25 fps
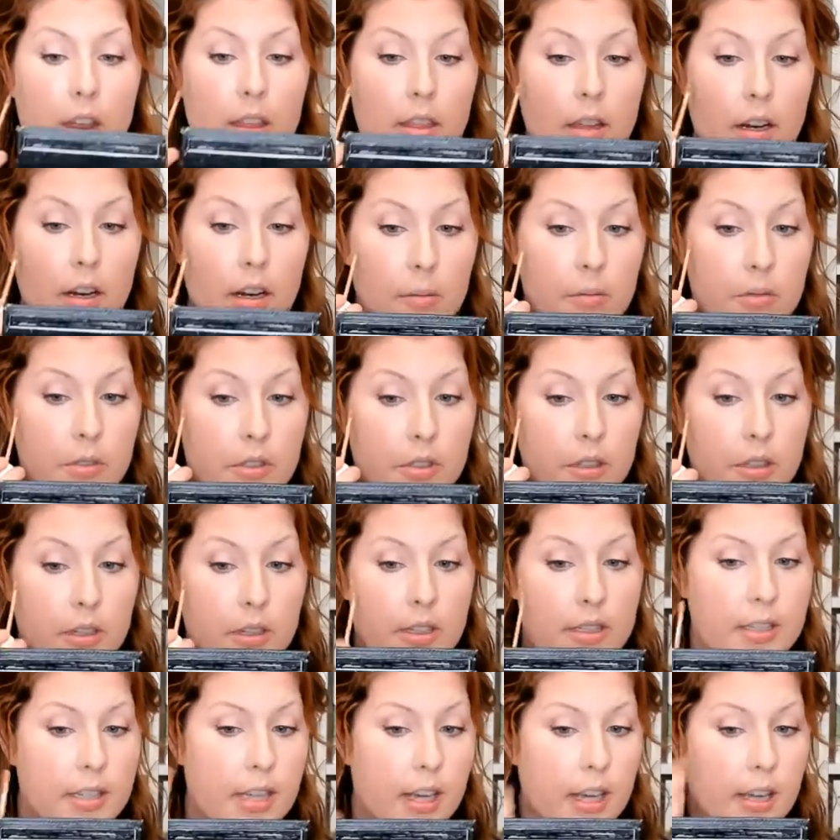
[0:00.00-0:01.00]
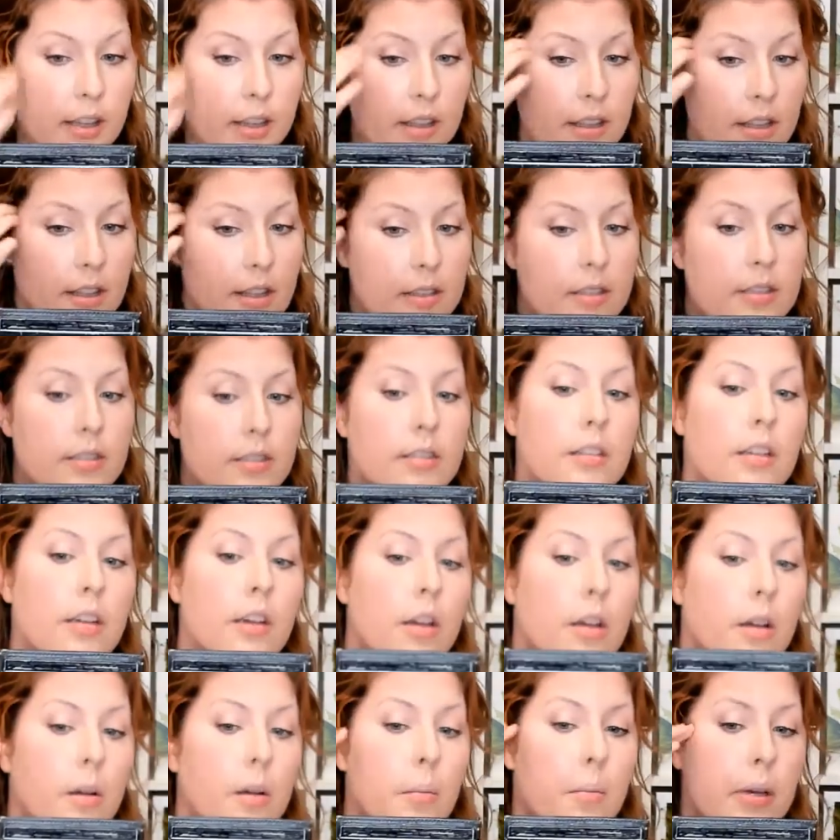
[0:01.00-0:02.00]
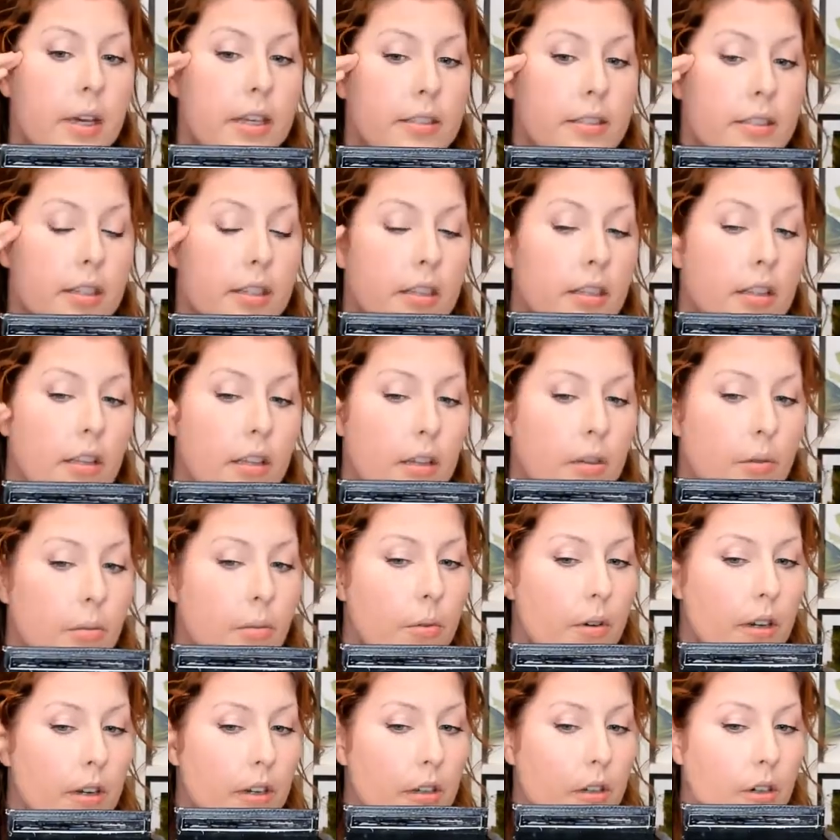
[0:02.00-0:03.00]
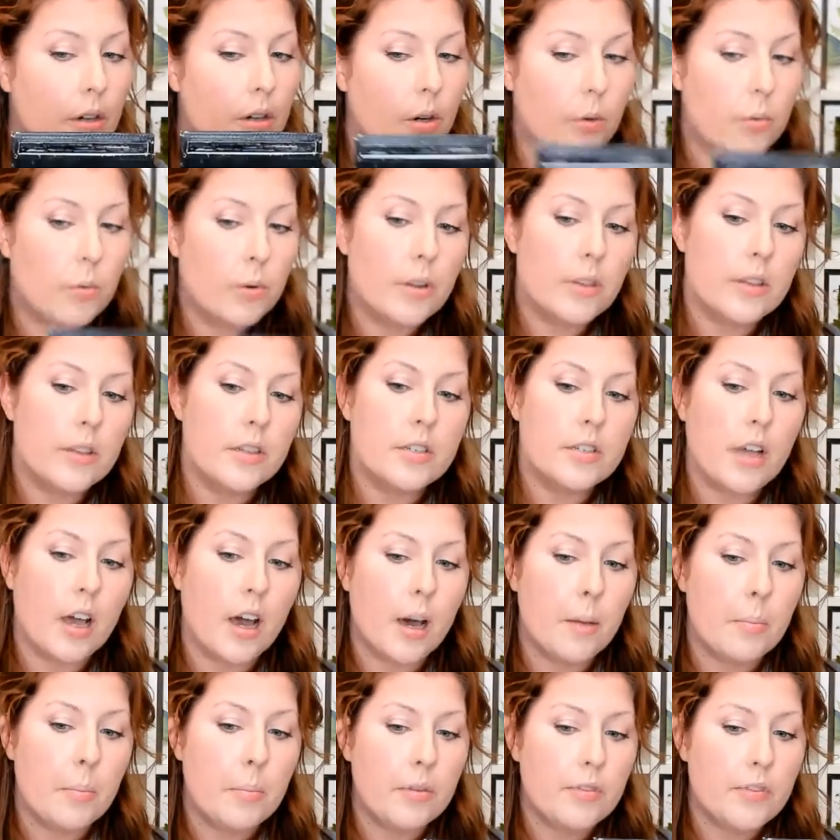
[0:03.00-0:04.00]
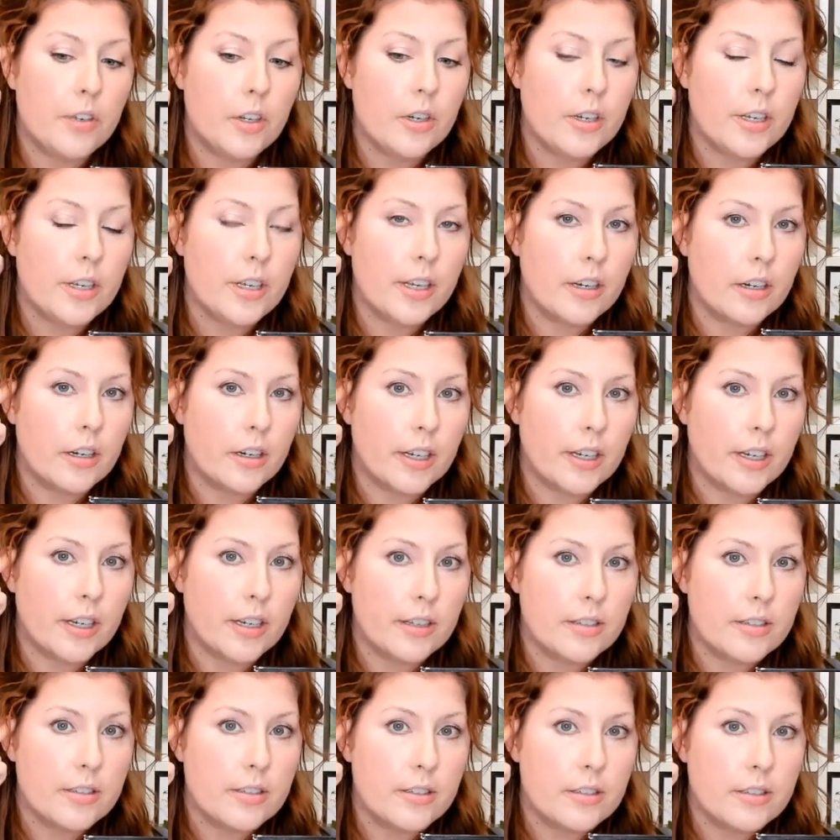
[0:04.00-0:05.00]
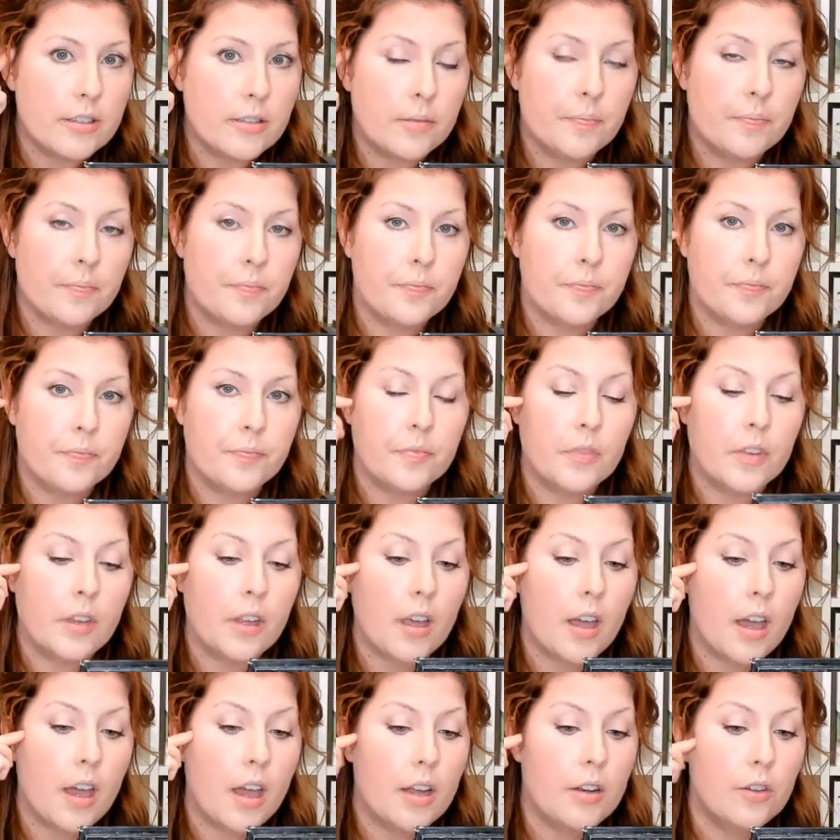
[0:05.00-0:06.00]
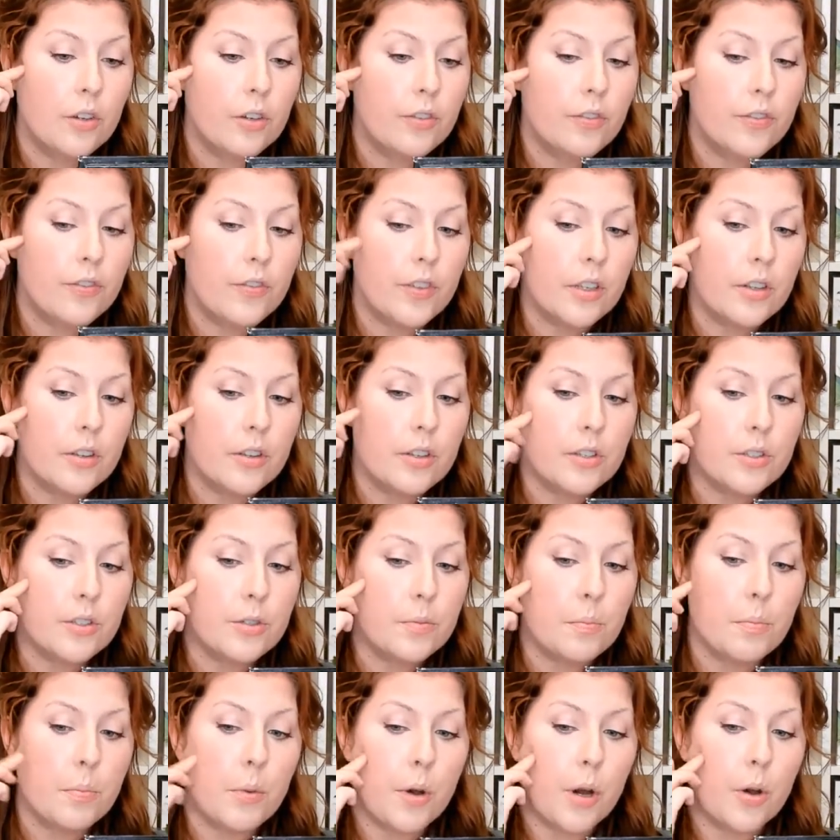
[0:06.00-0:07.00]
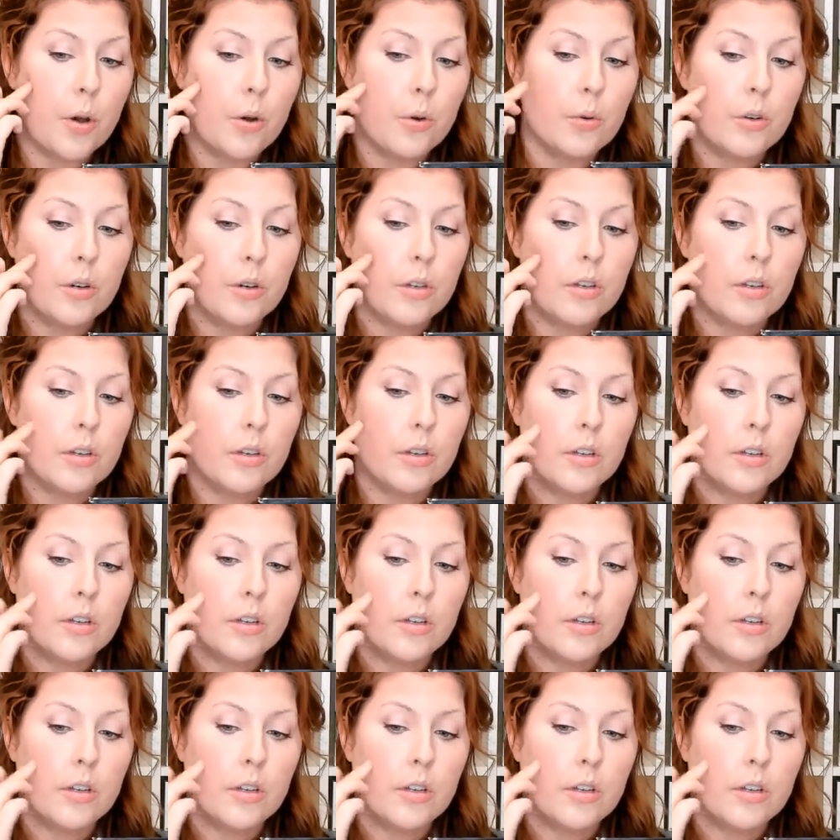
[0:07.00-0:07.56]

Then I'm just going to take this. Basically, you want to go where the top of your ear is, and you'll feel this bone.